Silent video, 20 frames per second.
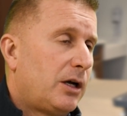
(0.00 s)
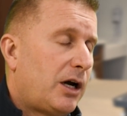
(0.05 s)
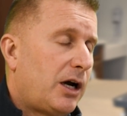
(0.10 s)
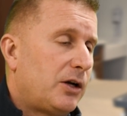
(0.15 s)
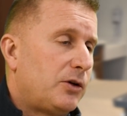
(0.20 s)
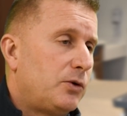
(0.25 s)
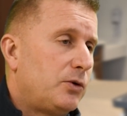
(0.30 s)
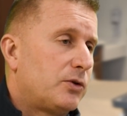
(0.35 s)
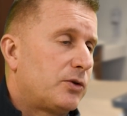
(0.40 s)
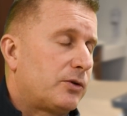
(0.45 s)
I
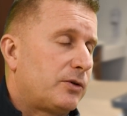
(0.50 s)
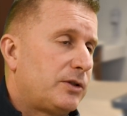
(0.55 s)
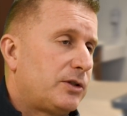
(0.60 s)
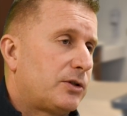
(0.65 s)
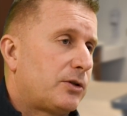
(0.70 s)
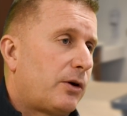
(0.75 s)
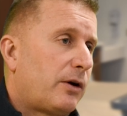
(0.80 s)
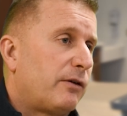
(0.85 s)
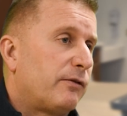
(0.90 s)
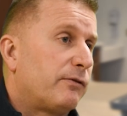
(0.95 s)
usually
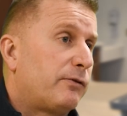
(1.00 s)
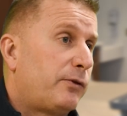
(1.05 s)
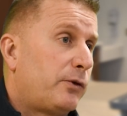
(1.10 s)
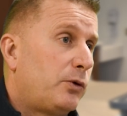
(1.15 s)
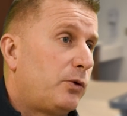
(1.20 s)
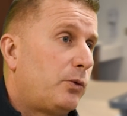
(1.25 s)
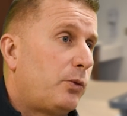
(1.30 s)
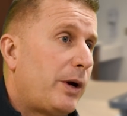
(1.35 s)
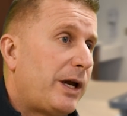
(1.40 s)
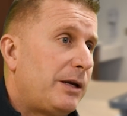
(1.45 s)
start
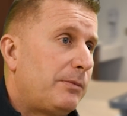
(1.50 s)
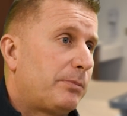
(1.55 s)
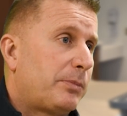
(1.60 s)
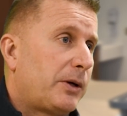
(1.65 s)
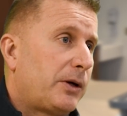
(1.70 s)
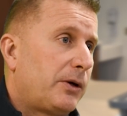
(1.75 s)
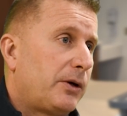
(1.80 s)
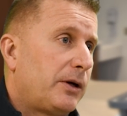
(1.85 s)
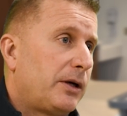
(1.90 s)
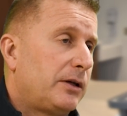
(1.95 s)
full weight
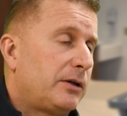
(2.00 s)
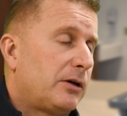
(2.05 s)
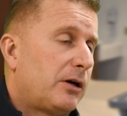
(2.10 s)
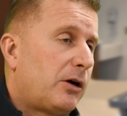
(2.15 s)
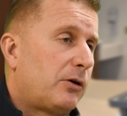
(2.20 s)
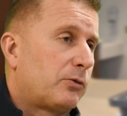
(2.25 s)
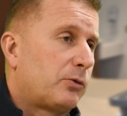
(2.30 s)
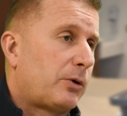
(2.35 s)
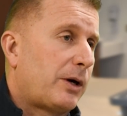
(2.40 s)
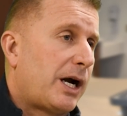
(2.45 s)
bearing
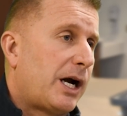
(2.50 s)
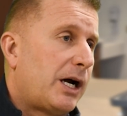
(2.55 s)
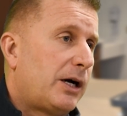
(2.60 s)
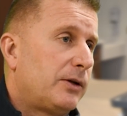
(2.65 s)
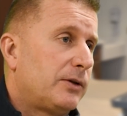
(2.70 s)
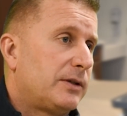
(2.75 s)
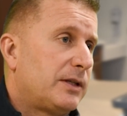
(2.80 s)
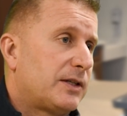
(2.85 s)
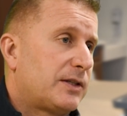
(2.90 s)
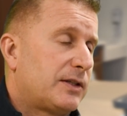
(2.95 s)

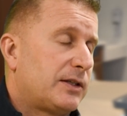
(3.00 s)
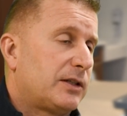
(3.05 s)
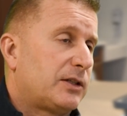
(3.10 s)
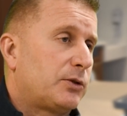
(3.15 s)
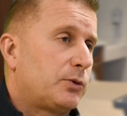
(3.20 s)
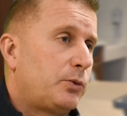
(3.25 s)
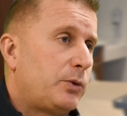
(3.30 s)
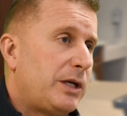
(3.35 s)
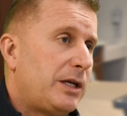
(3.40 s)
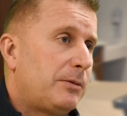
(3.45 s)
around the
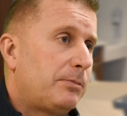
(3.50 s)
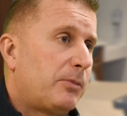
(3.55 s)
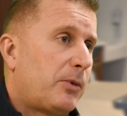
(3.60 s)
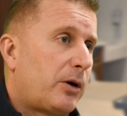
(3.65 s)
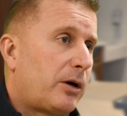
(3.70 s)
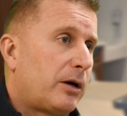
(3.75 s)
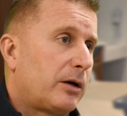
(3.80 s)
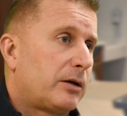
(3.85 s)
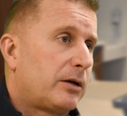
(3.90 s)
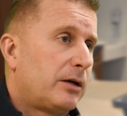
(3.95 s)
6-week
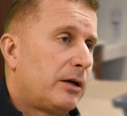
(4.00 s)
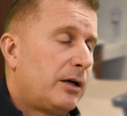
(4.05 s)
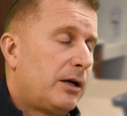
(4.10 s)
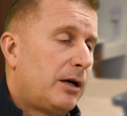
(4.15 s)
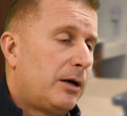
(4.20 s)
mark,